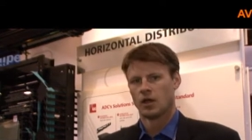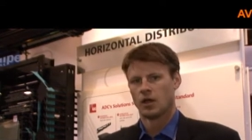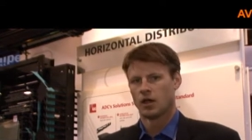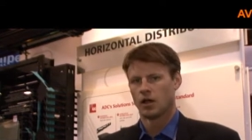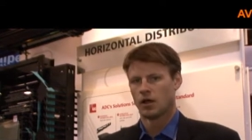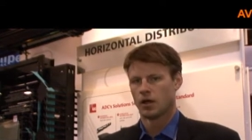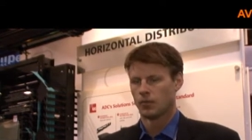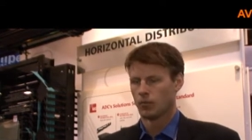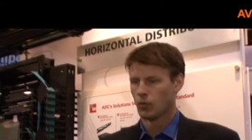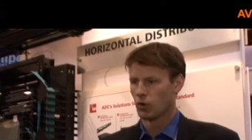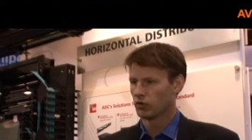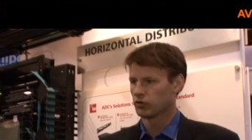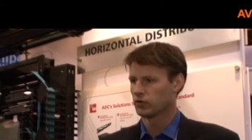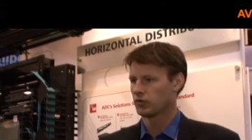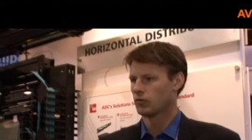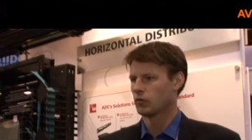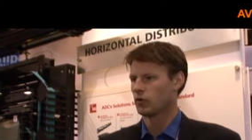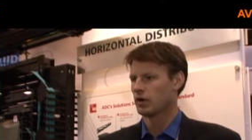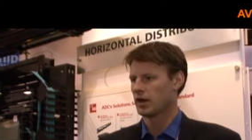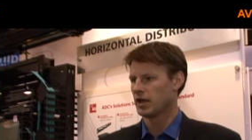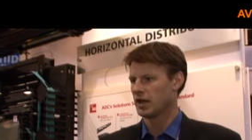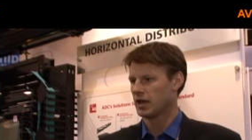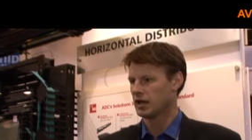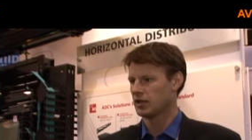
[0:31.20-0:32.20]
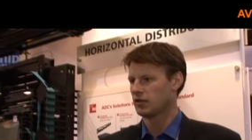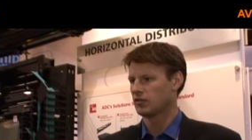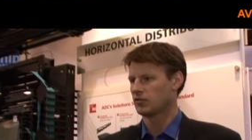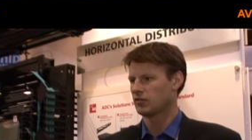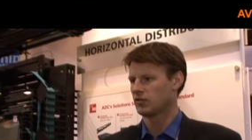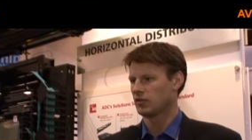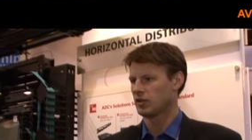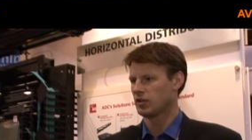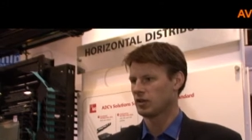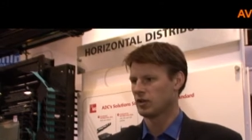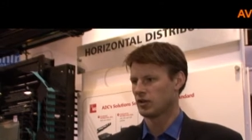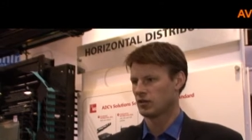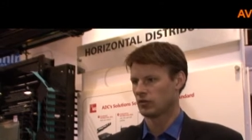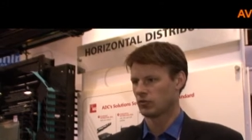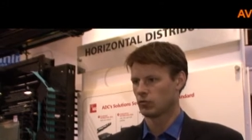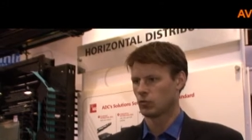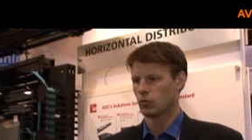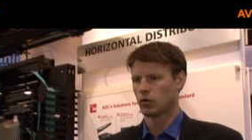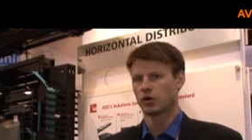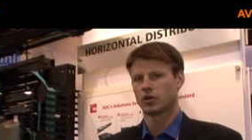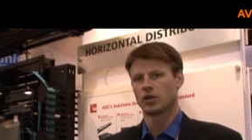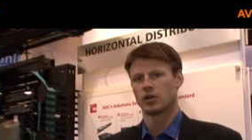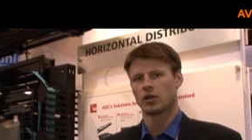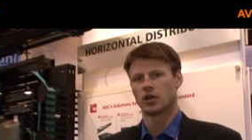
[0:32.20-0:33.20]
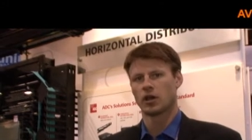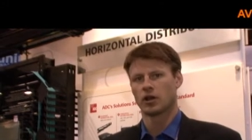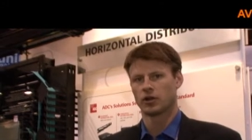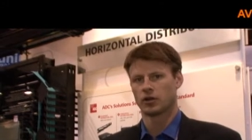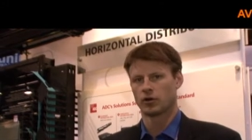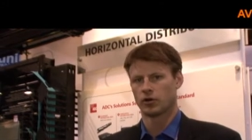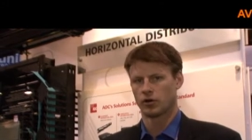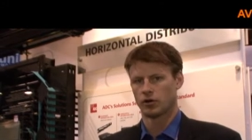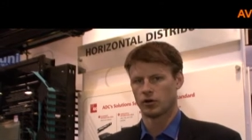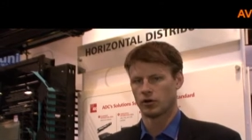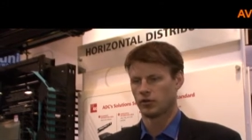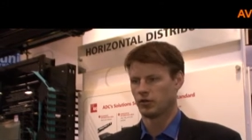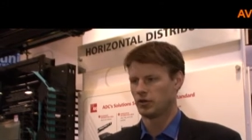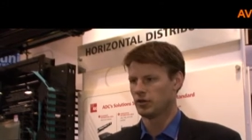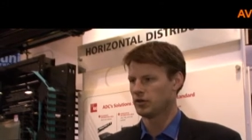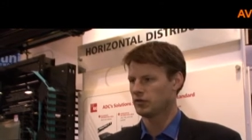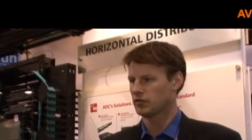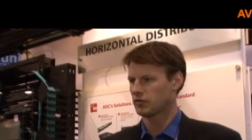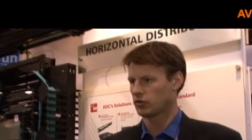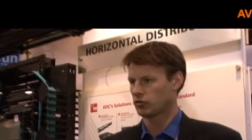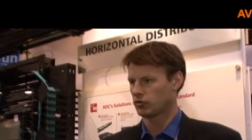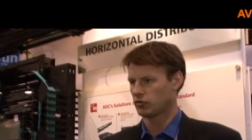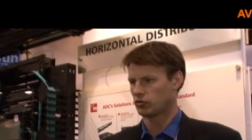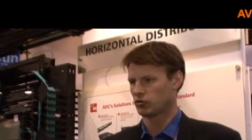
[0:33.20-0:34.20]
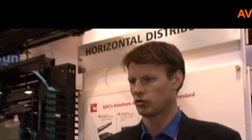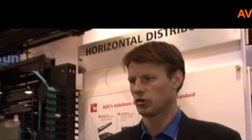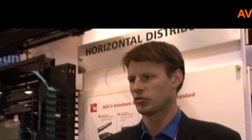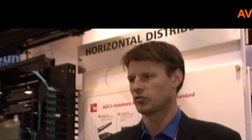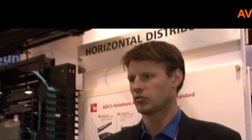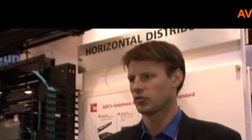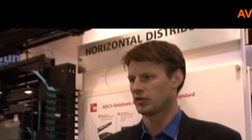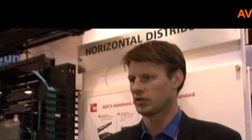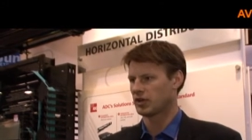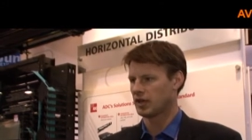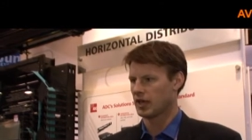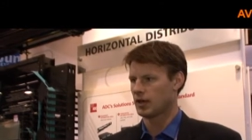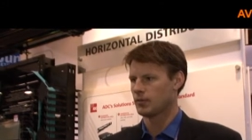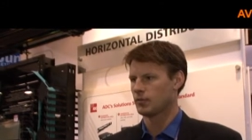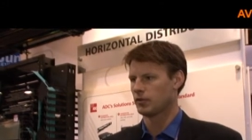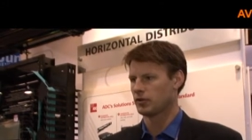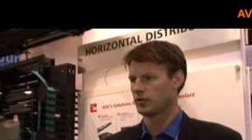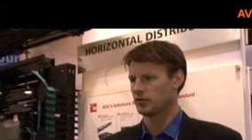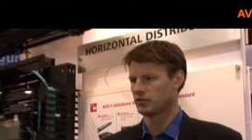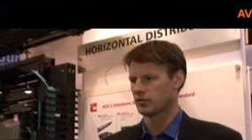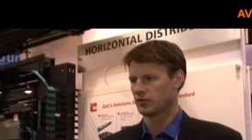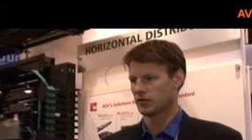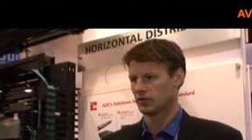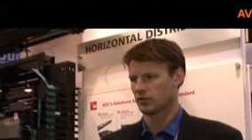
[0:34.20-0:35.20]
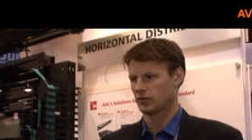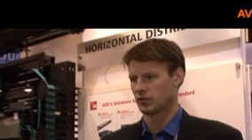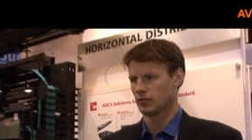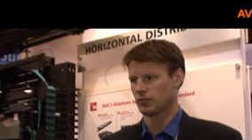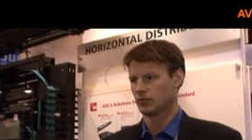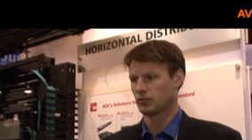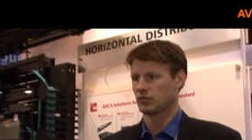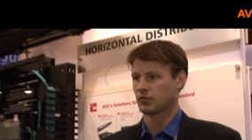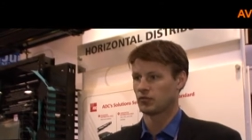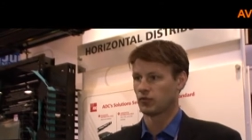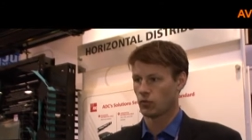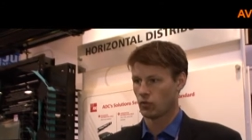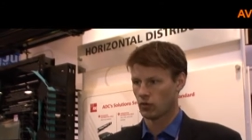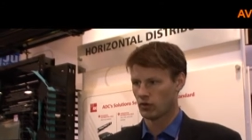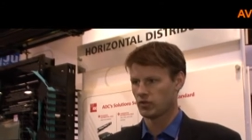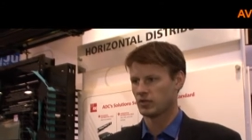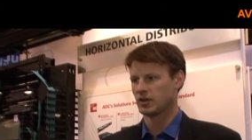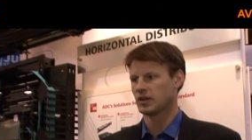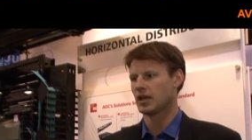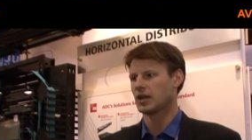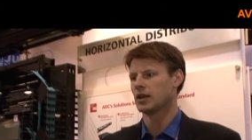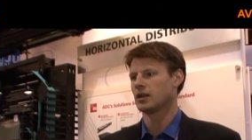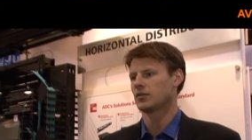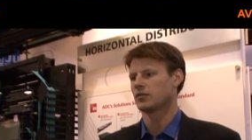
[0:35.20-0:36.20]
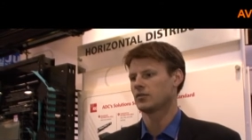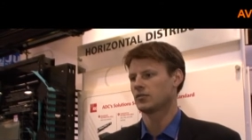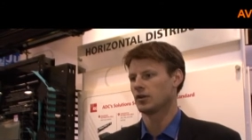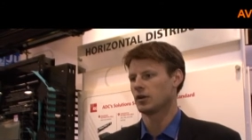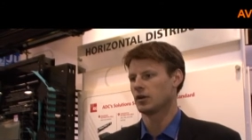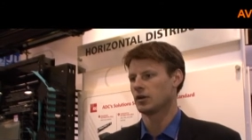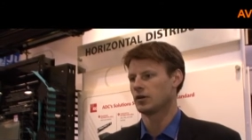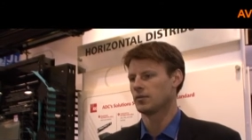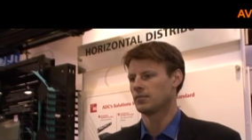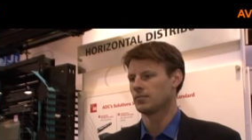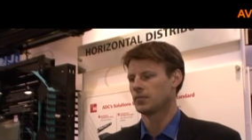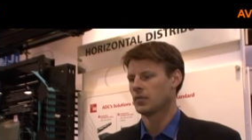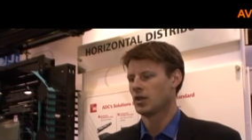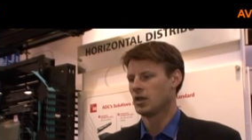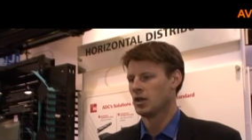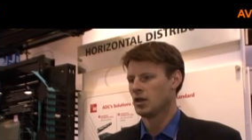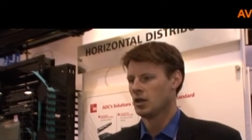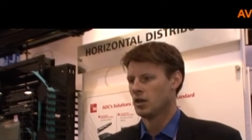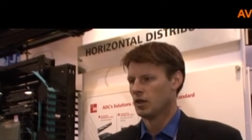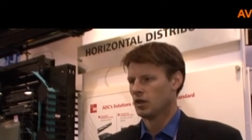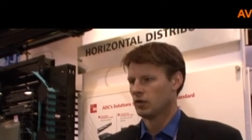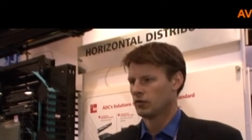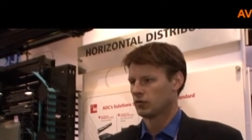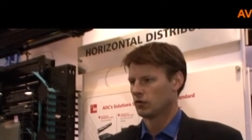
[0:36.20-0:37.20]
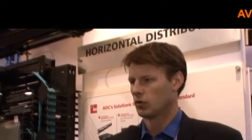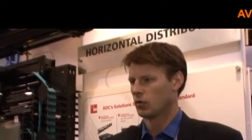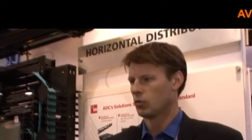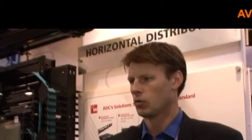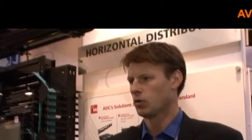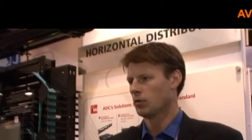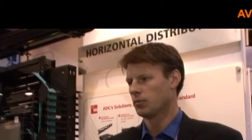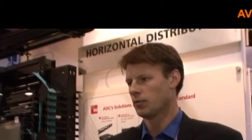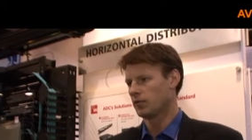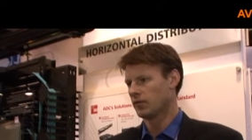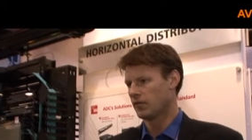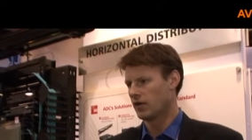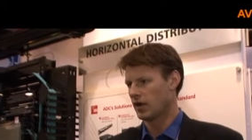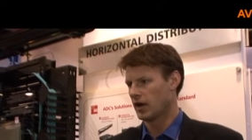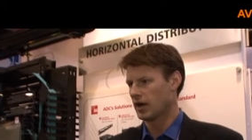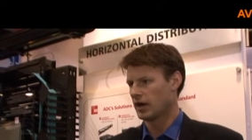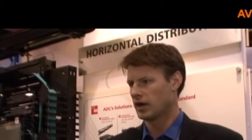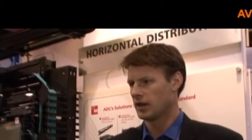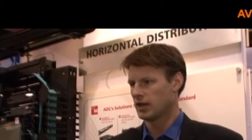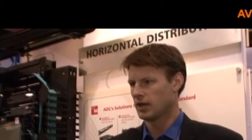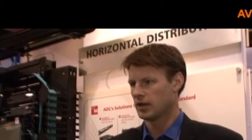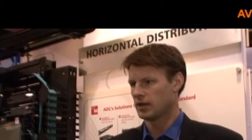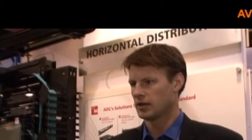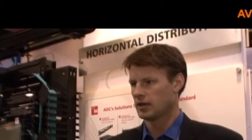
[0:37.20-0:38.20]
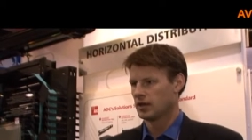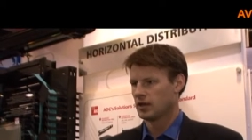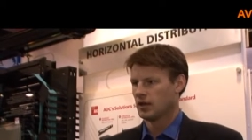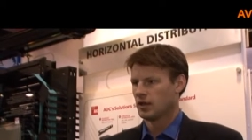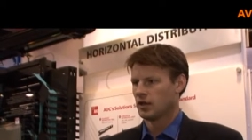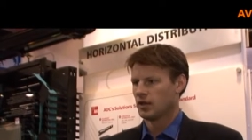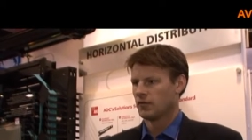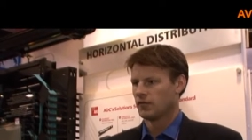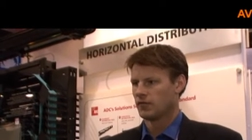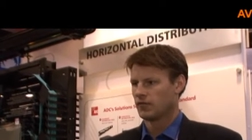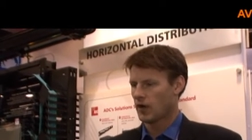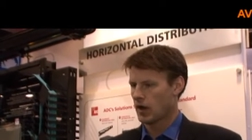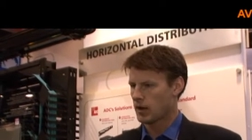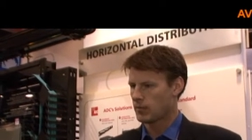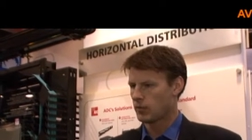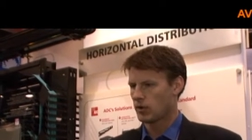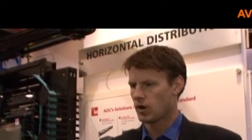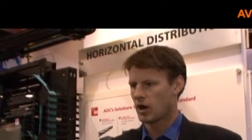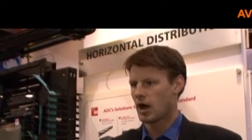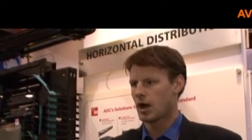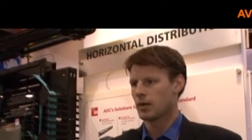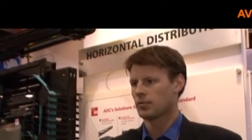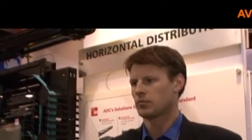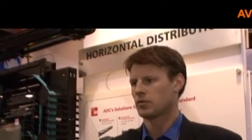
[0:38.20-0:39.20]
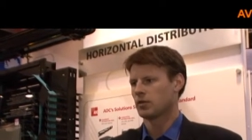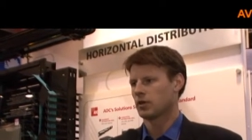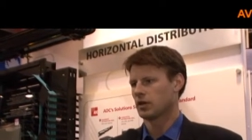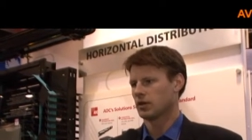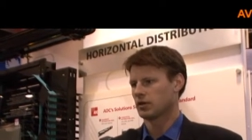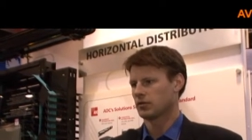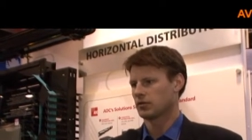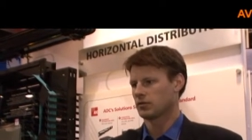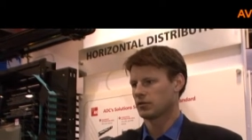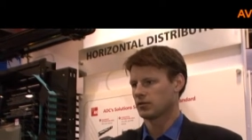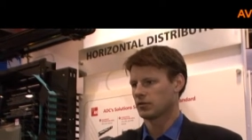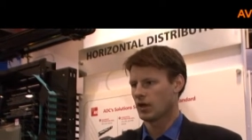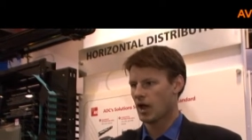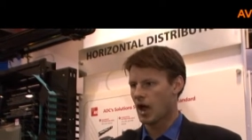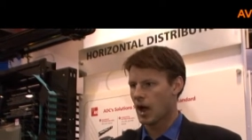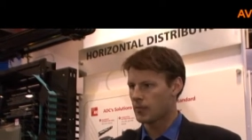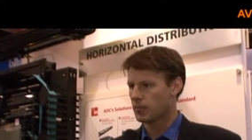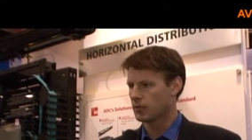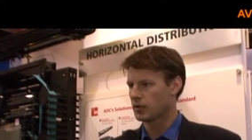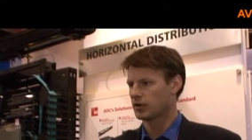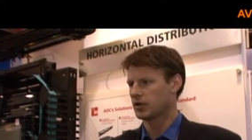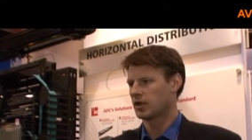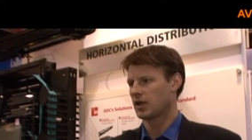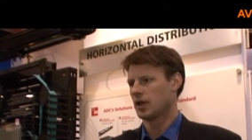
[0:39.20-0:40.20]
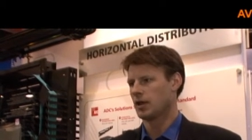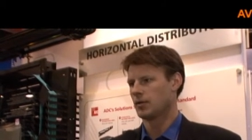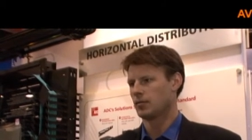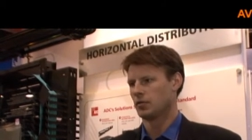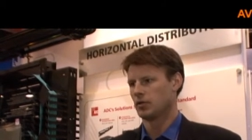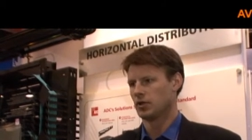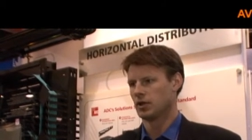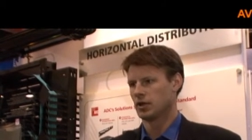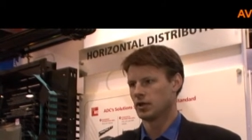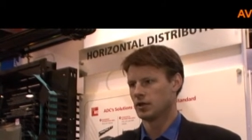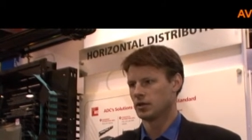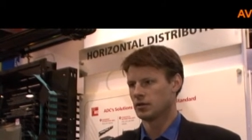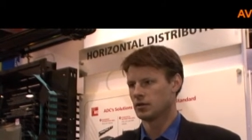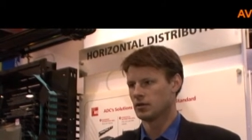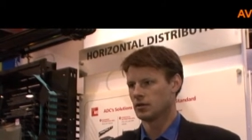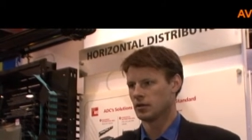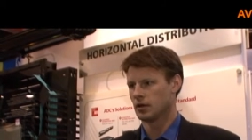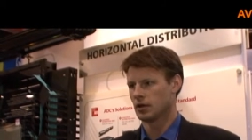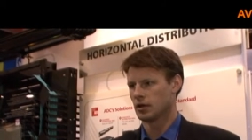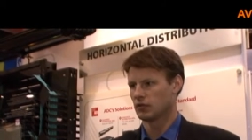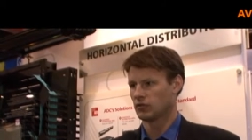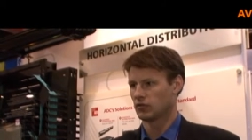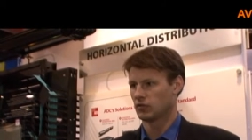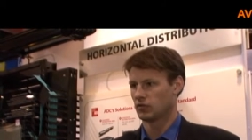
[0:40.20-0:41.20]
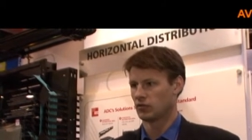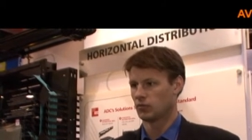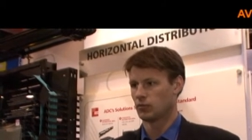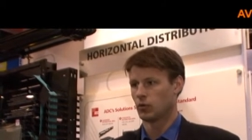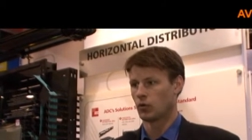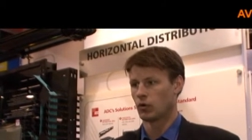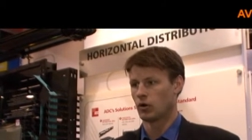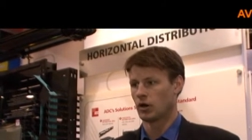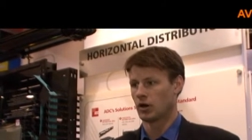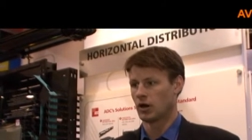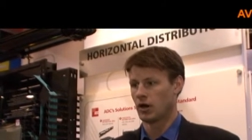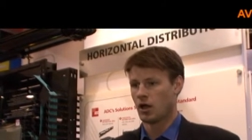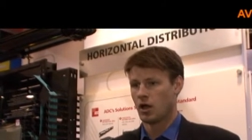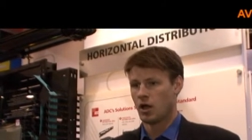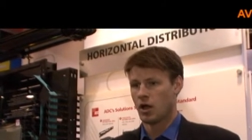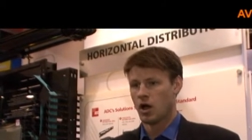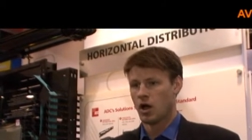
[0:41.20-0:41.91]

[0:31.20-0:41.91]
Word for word: Uh, most of what ADC is working on currently is our structured cabling systems for the data center. So we're providing fiber optics, copper cabling uh, to support